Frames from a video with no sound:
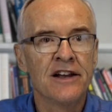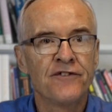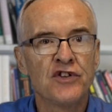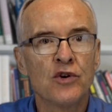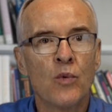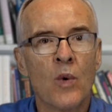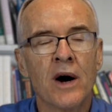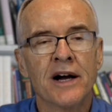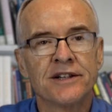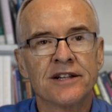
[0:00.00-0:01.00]
If you
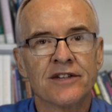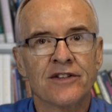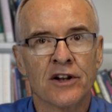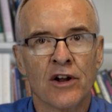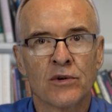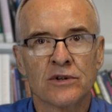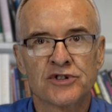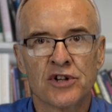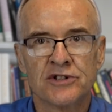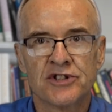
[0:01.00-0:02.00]
want the local
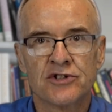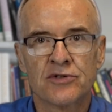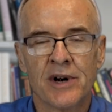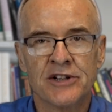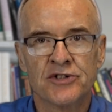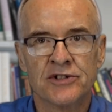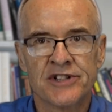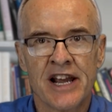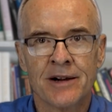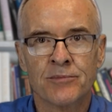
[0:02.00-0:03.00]
church
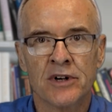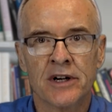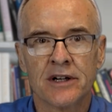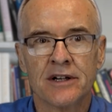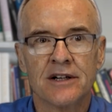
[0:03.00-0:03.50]
treasurer's handbook,